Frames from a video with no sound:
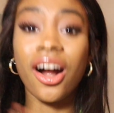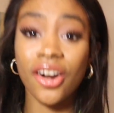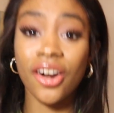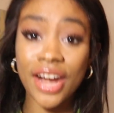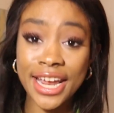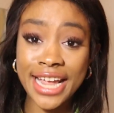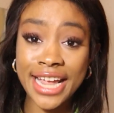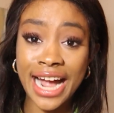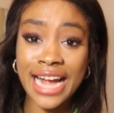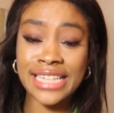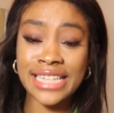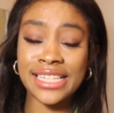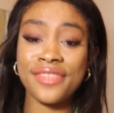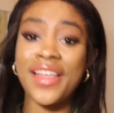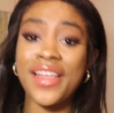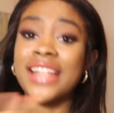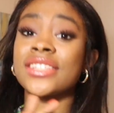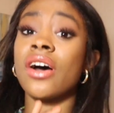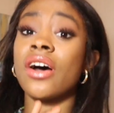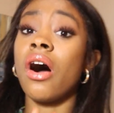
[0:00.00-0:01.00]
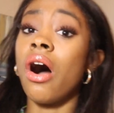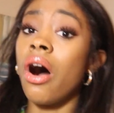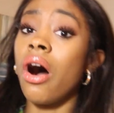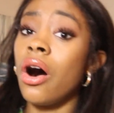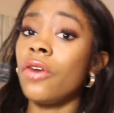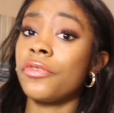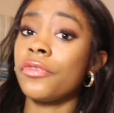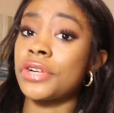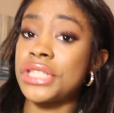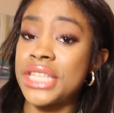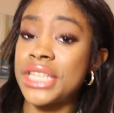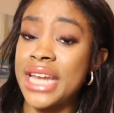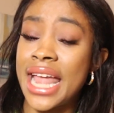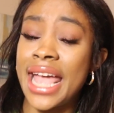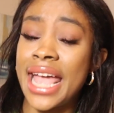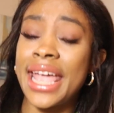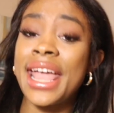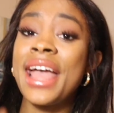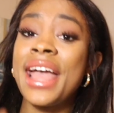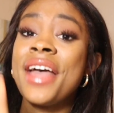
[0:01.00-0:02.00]
All right, guys, that's all for
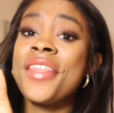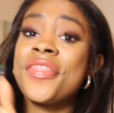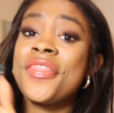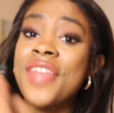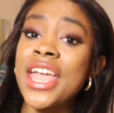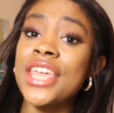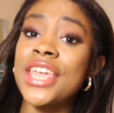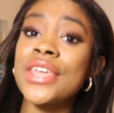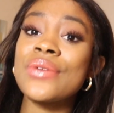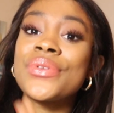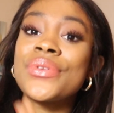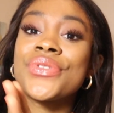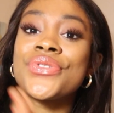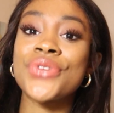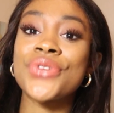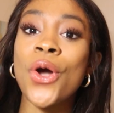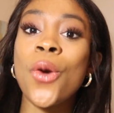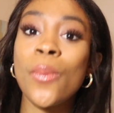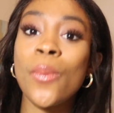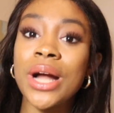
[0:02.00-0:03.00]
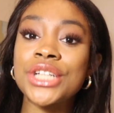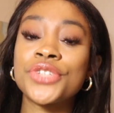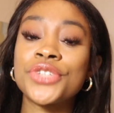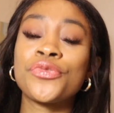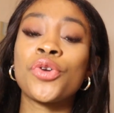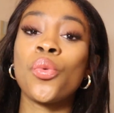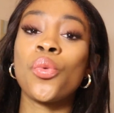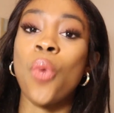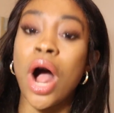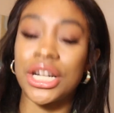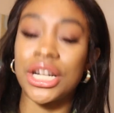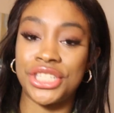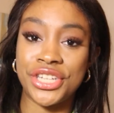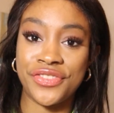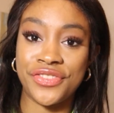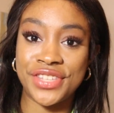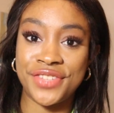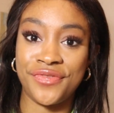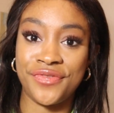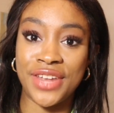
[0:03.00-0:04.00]
today. Thank you so much for
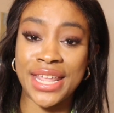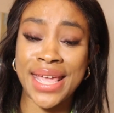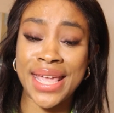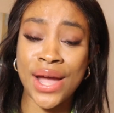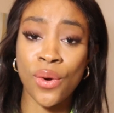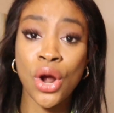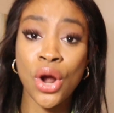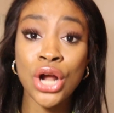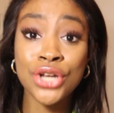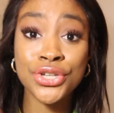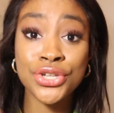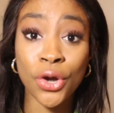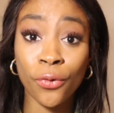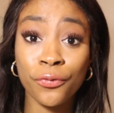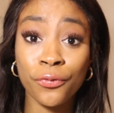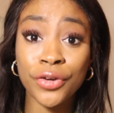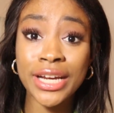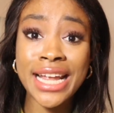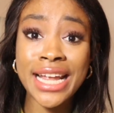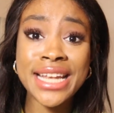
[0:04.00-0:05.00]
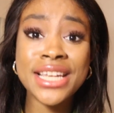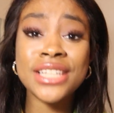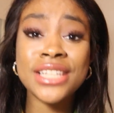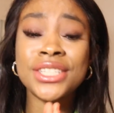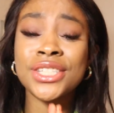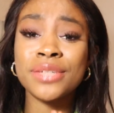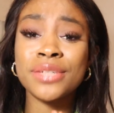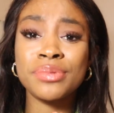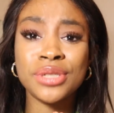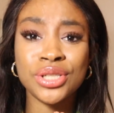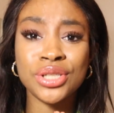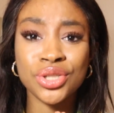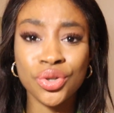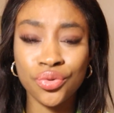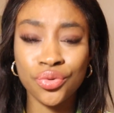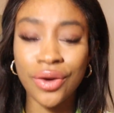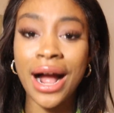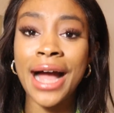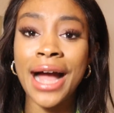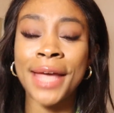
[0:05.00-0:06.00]
watching this video. Don't forget to
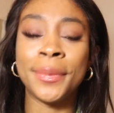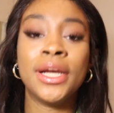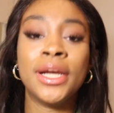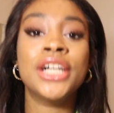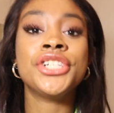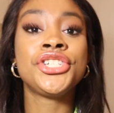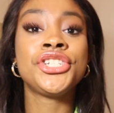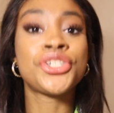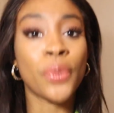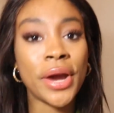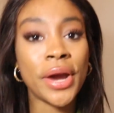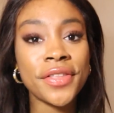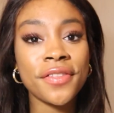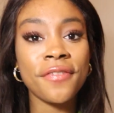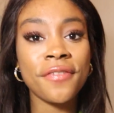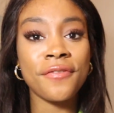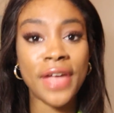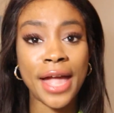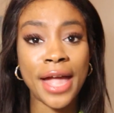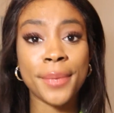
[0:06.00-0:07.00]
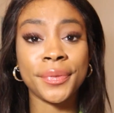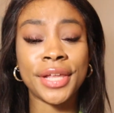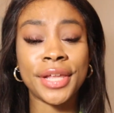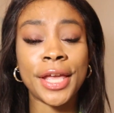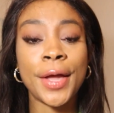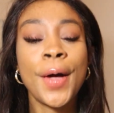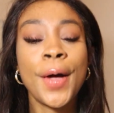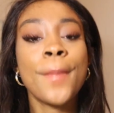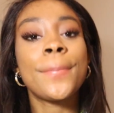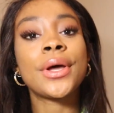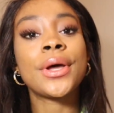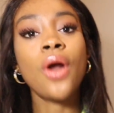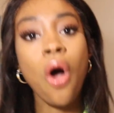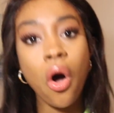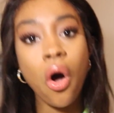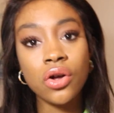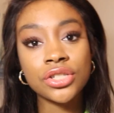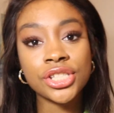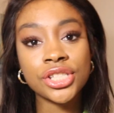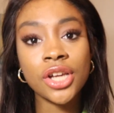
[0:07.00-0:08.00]
subscribe, join the family, but
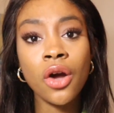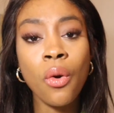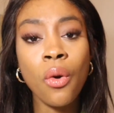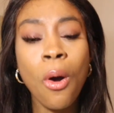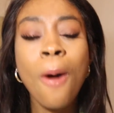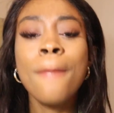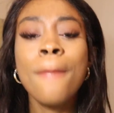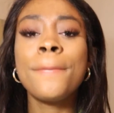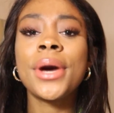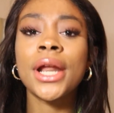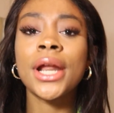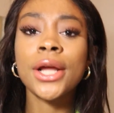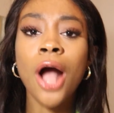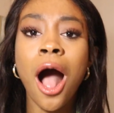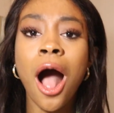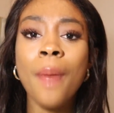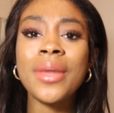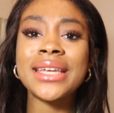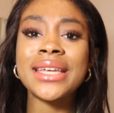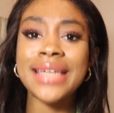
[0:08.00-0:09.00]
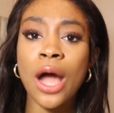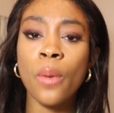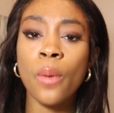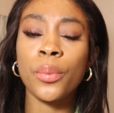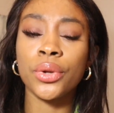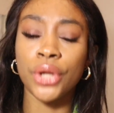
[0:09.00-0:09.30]
also put a comment down